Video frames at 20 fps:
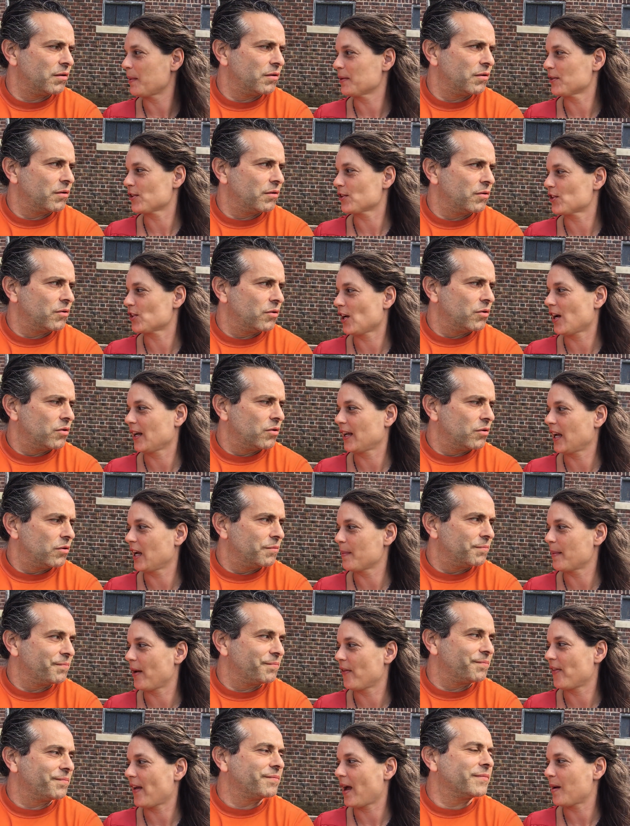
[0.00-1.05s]
Speaker 1: we were just talking
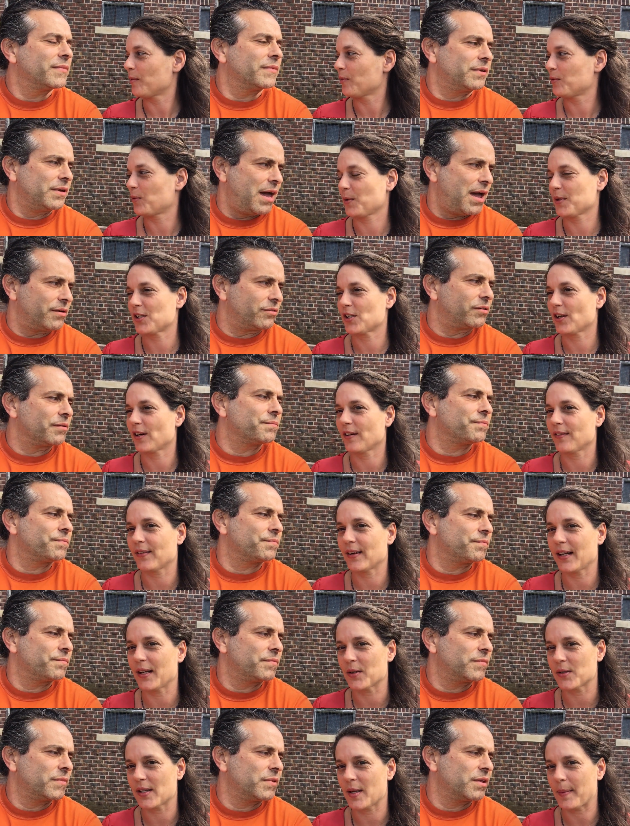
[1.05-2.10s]
about that before yes. we started
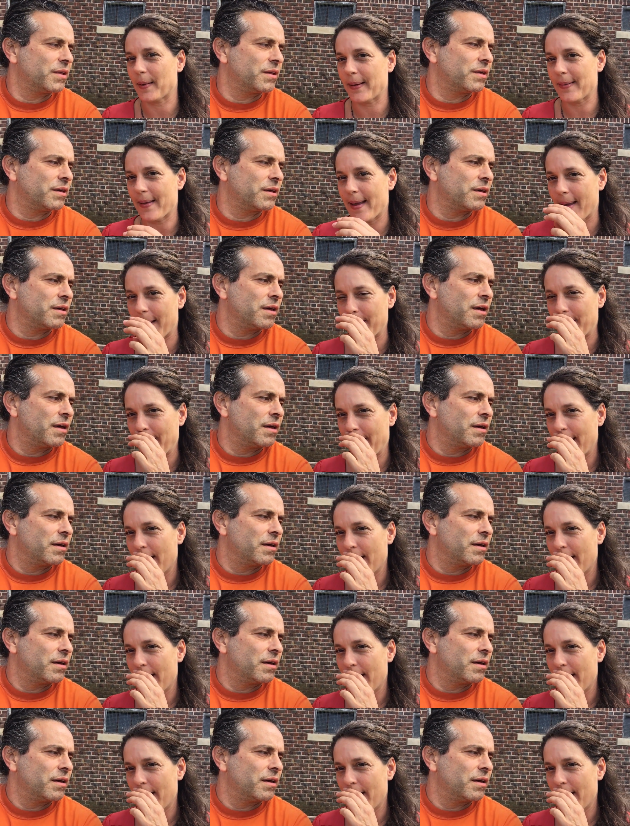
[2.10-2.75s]
videotaping that